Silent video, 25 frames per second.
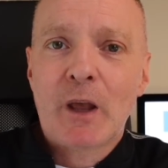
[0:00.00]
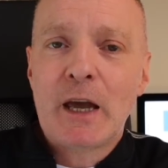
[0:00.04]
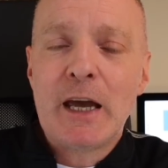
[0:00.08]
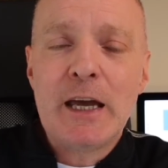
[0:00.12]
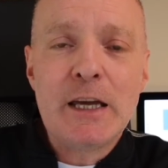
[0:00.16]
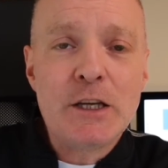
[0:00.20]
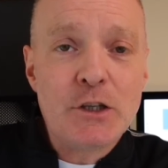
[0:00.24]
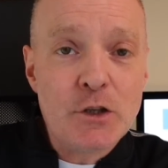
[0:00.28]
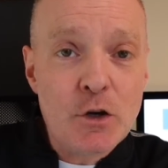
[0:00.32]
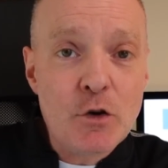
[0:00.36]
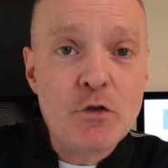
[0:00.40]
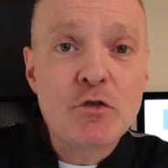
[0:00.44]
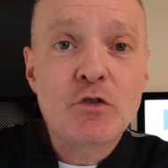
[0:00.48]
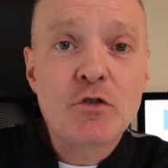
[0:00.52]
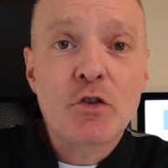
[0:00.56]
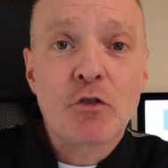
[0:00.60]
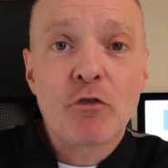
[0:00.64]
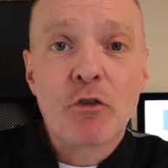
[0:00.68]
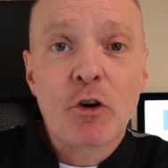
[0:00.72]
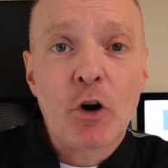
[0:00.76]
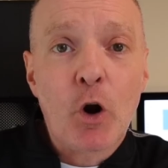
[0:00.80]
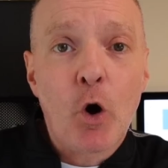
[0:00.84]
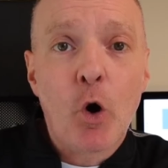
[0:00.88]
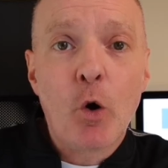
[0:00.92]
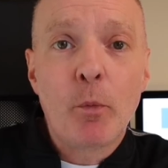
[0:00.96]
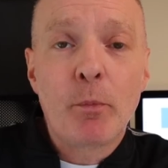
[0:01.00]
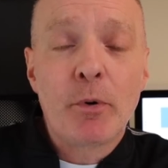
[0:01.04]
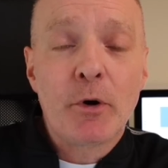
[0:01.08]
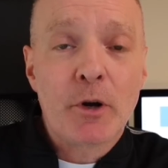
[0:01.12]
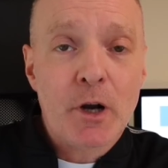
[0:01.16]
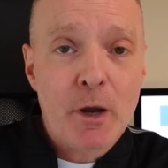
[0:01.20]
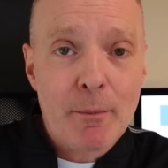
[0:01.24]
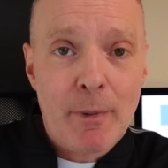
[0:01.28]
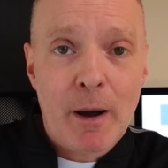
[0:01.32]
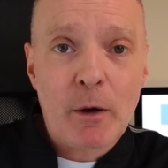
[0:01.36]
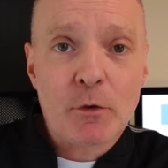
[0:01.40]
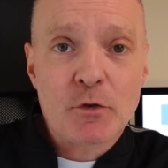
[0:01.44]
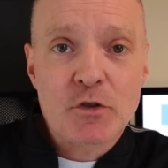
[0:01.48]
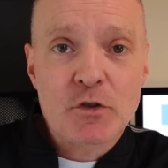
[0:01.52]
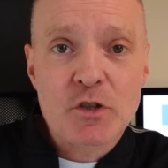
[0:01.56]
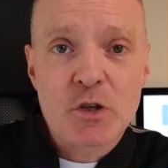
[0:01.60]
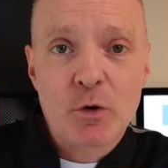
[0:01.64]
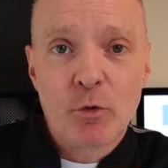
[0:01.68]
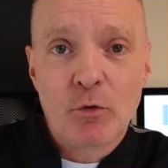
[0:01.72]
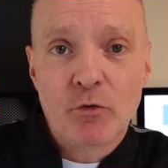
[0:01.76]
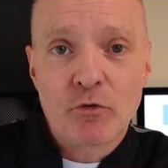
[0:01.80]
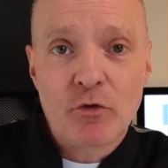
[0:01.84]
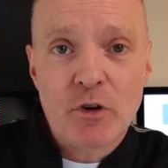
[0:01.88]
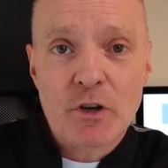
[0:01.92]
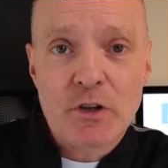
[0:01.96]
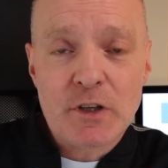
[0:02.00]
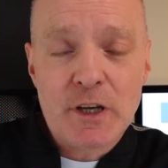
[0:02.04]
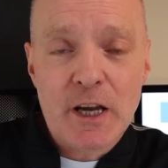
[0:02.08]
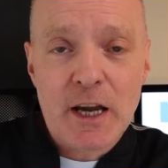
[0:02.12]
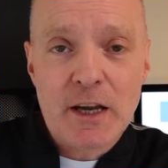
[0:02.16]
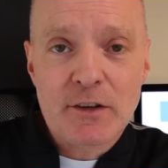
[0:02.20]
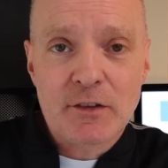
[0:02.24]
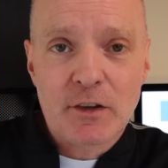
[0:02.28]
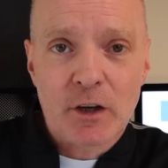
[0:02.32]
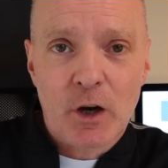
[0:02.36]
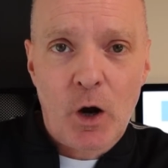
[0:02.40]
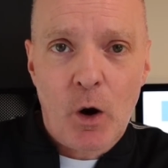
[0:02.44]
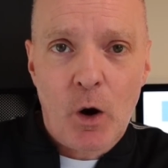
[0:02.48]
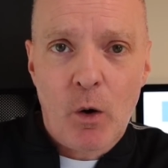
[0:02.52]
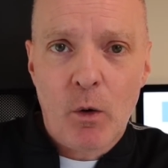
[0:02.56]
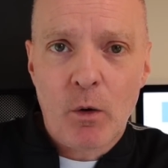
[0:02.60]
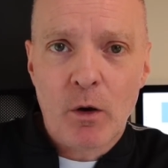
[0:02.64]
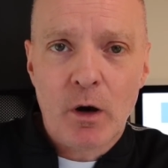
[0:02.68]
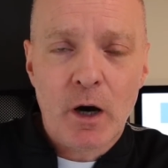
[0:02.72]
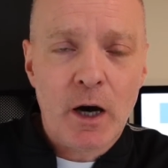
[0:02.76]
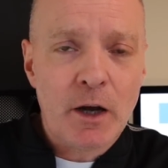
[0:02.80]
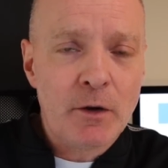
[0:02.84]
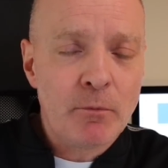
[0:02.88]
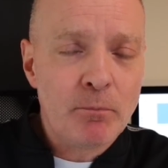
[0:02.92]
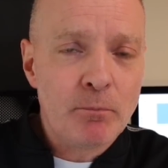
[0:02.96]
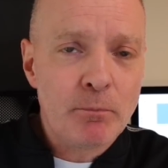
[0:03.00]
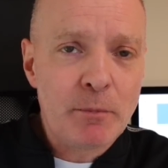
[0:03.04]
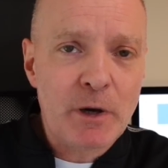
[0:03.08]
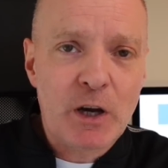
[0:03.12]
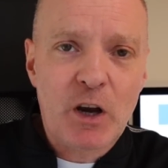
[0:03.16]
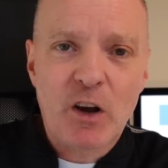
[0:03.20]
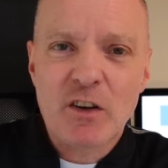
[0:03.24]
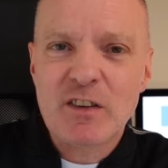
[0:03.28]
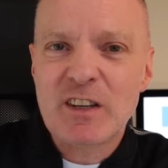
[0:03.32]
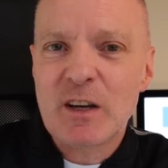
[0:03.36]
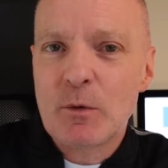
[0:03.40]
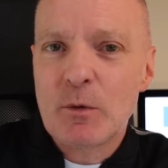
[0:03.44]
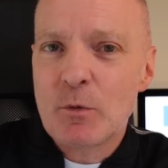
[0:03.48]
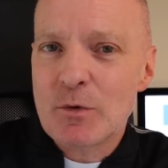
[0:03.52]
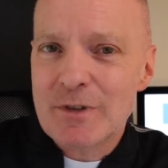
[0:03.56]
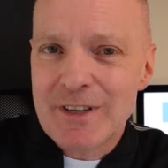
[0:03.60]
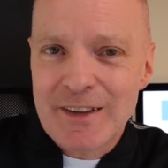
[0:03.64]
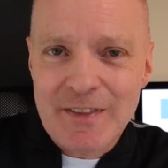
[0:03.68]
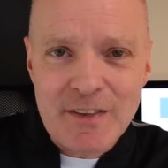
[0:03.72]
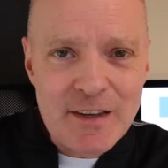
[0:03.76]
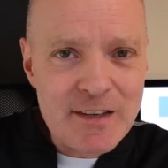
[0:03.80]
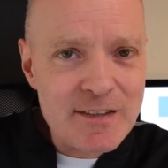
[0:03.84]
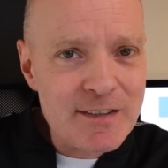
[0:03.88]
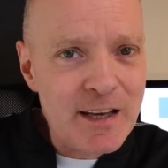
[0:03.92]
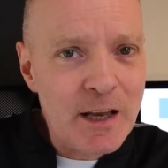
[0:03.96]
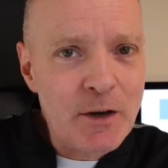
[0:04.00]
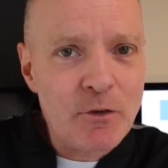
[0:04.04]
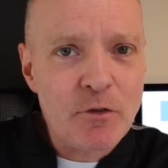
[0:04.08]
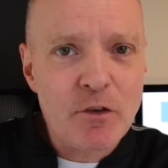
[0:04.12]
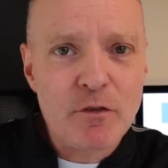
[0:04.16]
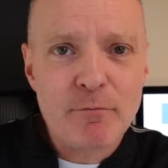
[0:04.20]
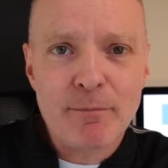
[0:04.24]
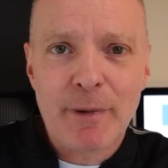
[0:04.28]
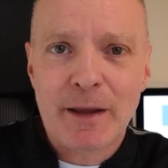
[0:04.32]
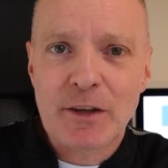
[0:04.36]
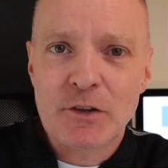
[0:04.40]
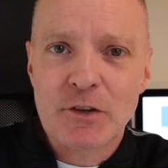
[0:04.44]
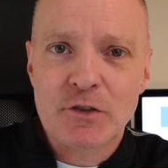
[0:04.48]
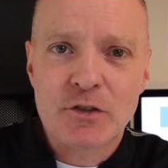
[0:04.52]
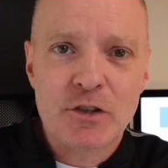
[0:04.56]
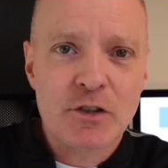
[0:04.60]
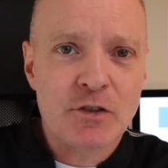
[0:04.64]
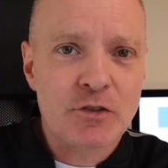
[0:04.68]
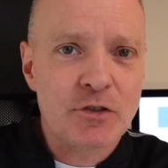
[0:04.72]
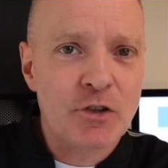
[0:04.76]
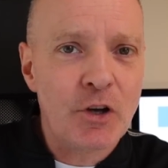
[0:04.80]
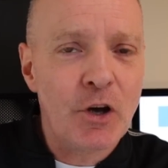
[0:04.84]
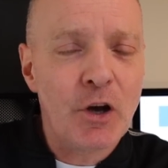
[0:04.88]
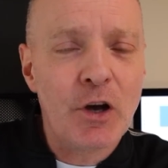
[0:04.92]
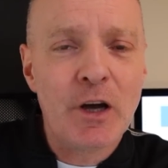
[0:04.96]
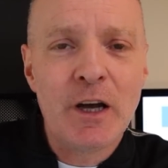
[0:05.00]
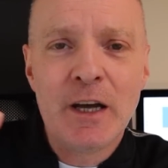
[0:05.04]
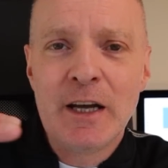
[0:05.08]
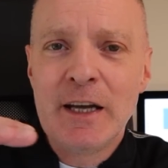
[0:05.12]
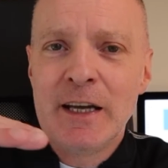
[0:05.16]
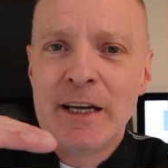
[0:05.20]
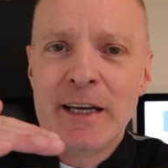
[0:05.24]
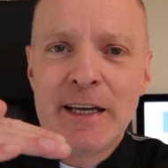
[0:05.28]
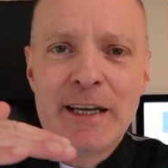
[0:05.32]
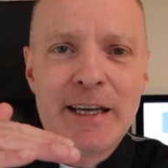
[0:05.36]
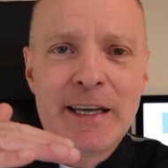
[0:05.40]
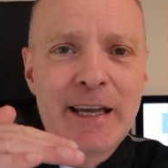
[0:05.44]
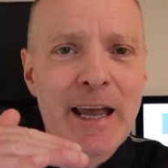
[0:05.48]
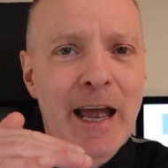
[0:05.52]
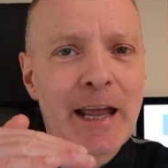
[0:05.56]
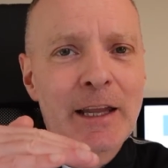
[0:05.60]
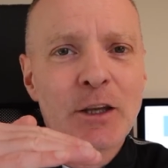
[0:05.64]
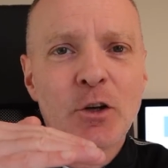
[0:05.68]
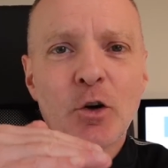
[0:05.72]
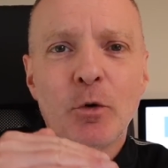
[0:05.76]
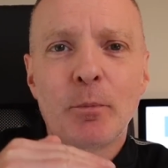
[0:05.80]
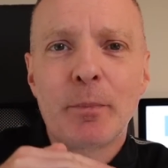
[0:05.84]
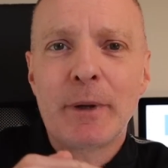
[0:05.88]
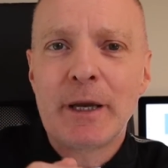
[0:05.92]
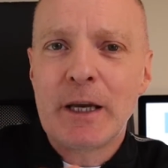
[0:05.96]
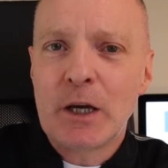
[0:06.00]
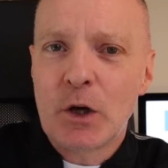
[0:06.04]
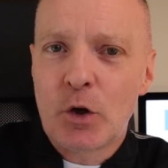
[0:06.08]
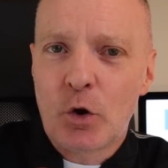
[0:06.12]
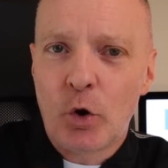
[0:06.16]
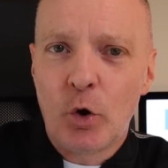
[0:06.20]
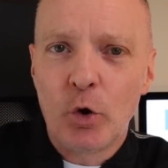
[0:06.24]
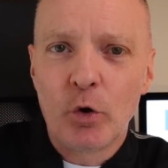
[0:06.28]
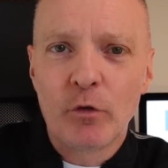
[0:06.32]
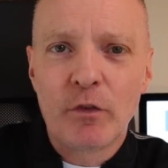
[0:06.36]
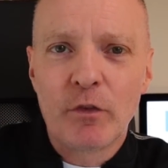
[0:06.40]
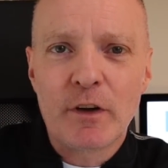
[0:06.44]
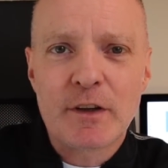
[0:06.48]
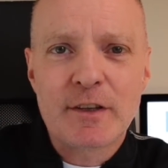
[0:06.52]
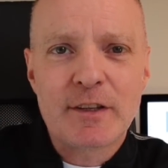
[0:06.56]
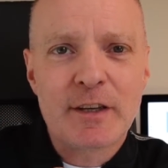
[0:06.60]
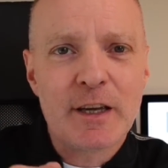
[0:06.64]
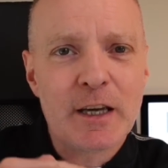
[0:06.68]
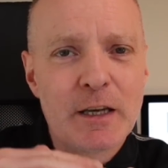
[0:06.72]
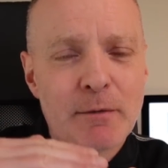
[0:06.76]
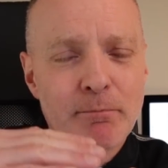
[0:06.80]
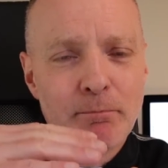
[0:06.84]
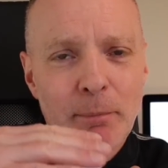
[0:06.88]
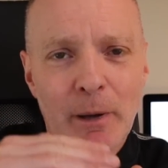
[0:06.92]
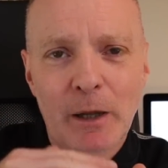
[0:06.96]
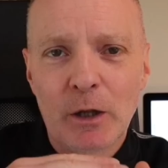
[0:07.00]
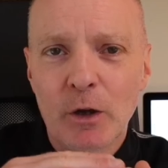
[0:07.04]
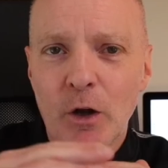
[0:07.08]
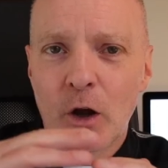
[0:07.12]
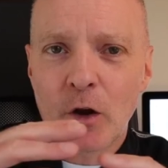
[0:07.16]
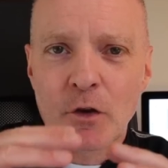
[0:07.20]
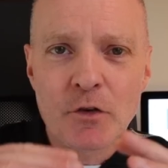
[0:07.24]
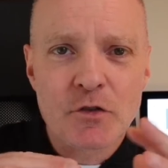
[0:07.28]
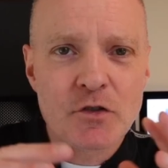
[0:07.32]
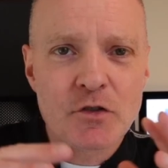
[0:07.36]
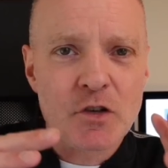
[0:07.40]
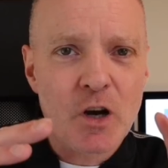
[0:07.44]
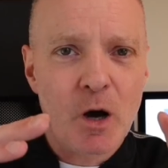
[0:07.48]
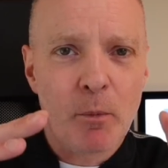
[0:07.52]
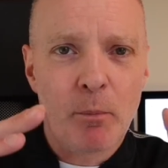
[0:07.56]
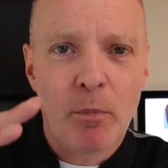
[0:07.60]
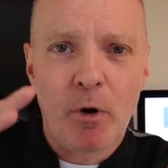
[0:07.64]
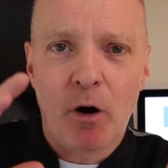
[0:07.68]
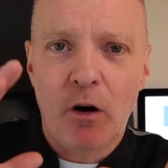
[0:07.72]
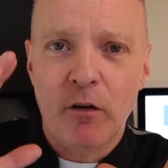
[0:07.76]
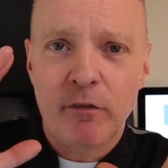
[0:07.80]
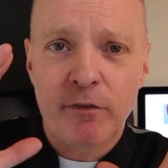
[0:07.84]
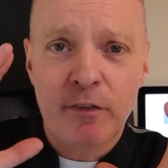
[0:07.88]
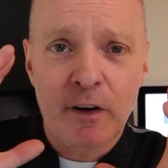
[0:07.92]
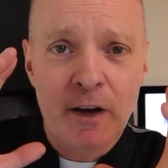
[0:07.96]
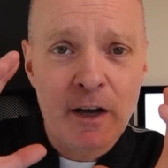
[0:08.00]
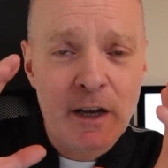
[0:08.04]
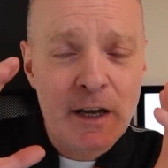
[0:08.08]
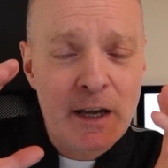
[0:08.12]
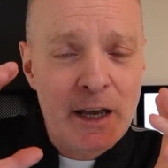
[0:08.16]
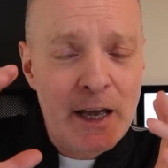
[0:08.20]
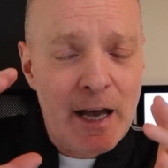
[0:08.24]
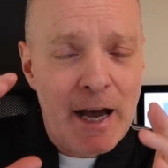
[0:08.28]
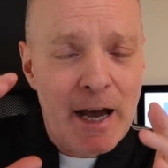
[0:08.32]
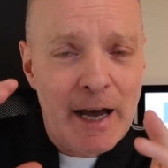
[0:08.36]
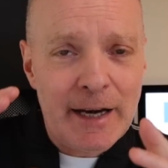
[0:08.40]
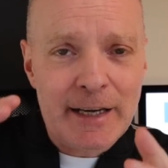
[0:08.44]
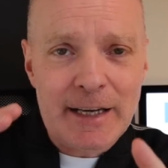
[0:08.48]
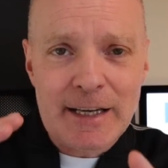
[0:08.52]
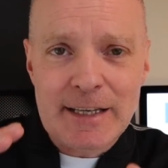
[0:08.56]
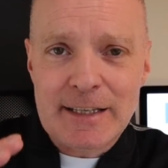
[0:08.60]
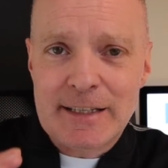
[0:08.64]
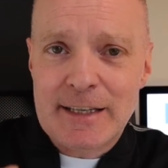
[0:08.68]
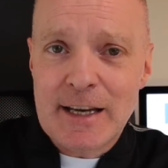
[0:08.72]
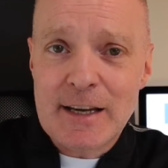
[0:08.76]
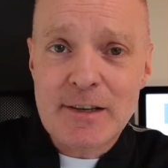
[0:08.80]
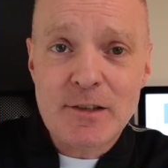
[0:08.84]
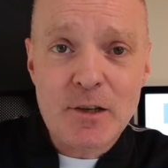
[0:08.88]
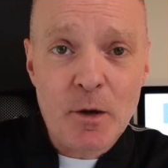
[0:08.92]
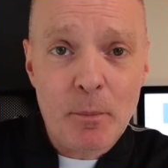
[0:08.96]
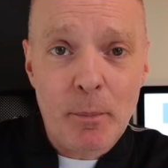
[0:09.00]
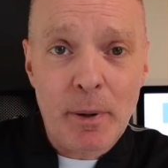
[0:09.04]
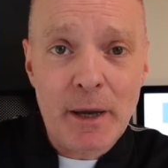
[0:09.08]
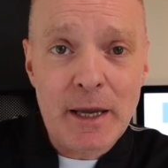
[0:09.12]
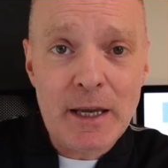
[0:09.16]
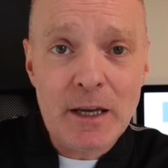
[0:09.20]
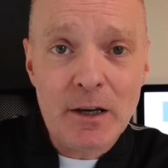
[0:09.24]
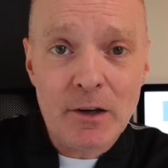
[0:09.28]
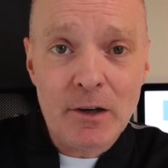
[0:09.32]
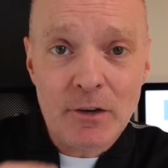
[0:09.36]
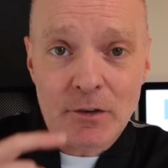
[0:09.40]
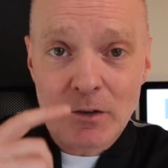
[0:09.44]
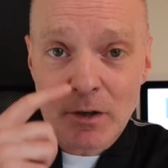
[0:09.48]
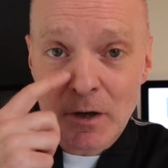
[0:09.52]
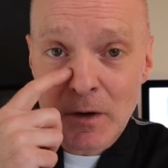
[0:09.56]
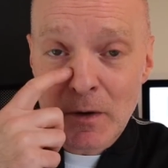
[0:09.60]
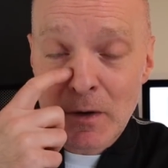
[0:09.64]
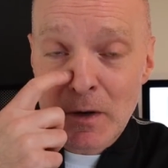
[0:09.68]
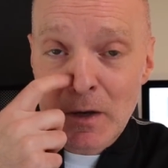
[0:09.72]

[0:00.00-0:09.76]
it used to run open about 200 years ago, and because it was in the centre of Manchester, it ended up being culverted, built on top of, and it disappeared.